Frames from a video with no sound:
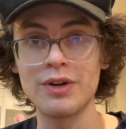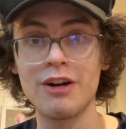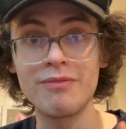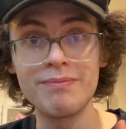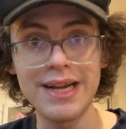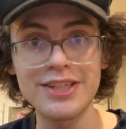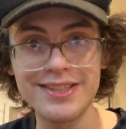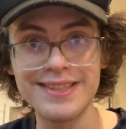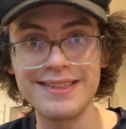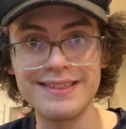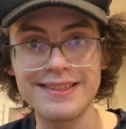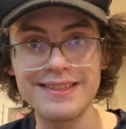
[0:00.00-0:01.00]
of
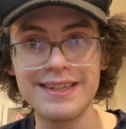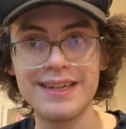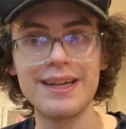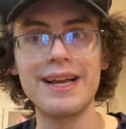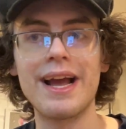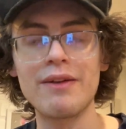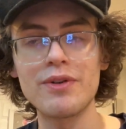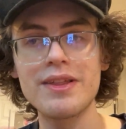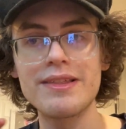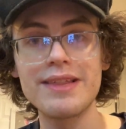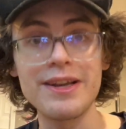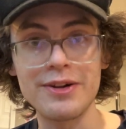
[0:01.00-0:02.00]
meshes. Every
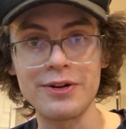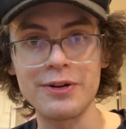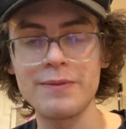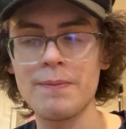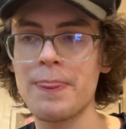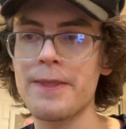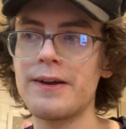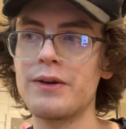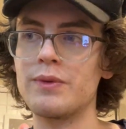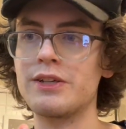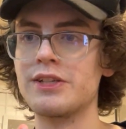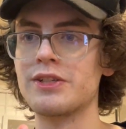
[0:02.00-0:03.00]
theater,
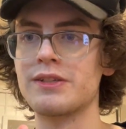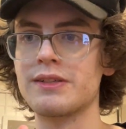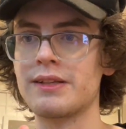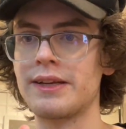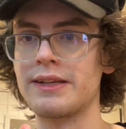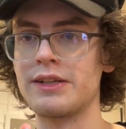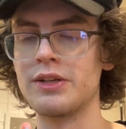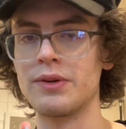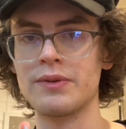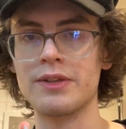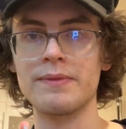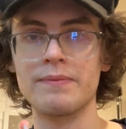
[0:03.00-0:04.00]
which is like,
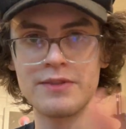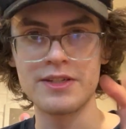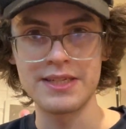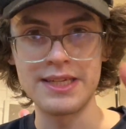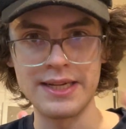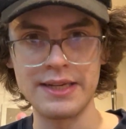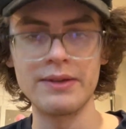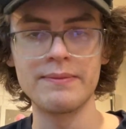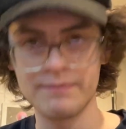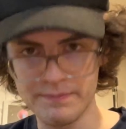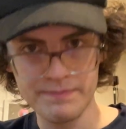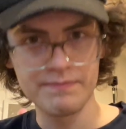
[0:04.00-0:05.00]
the
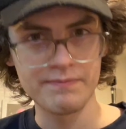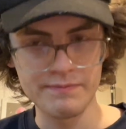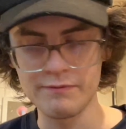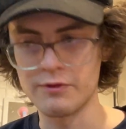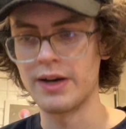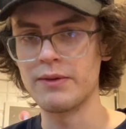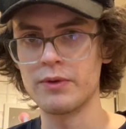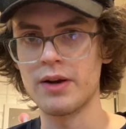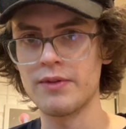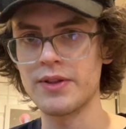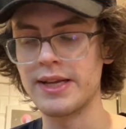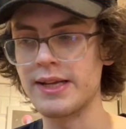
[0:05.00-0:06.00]
scene, right, where
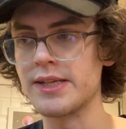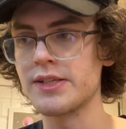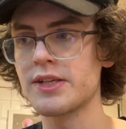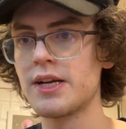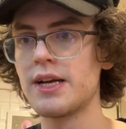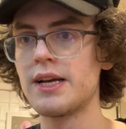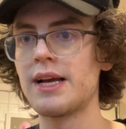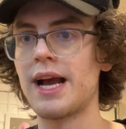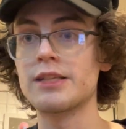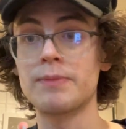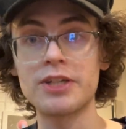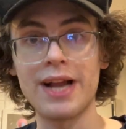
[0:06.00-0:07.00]
everything is,
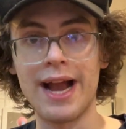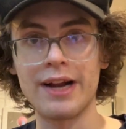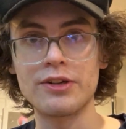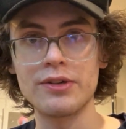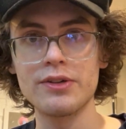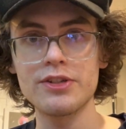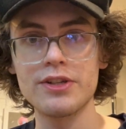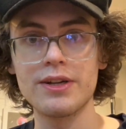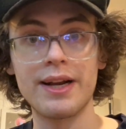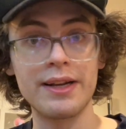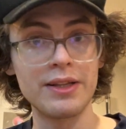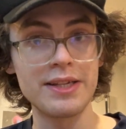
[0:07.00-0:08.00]
has a bunch of actors
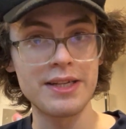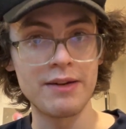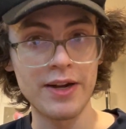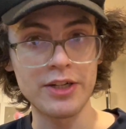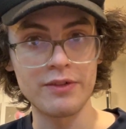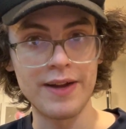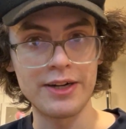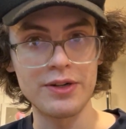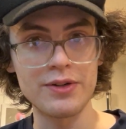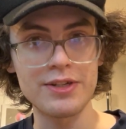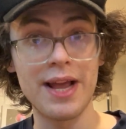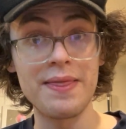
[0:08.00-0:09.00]
and a vector of
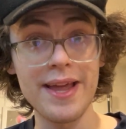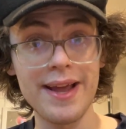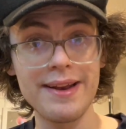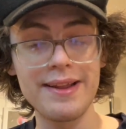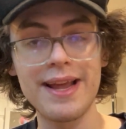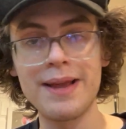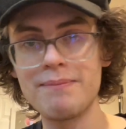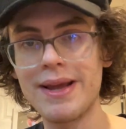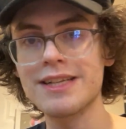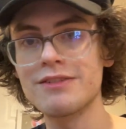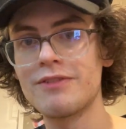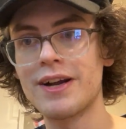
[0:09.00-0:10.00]
actors, and then it
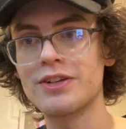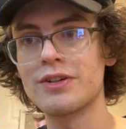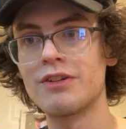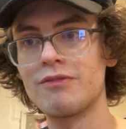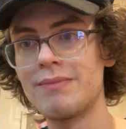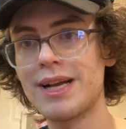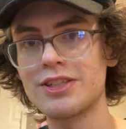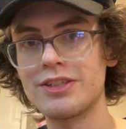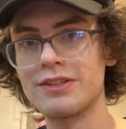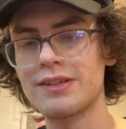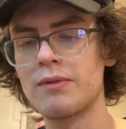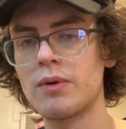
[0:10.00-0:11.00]
makes a vector of
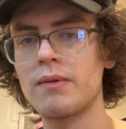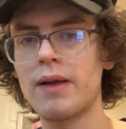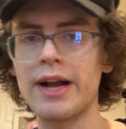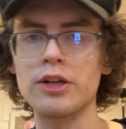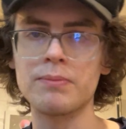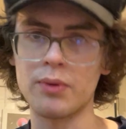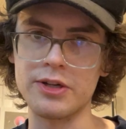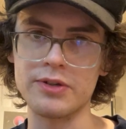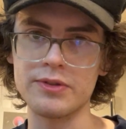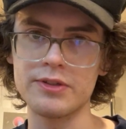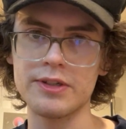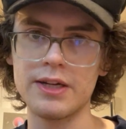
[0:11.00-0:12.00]
meshes, actor
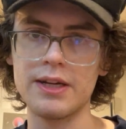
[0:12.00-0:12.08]
pointers,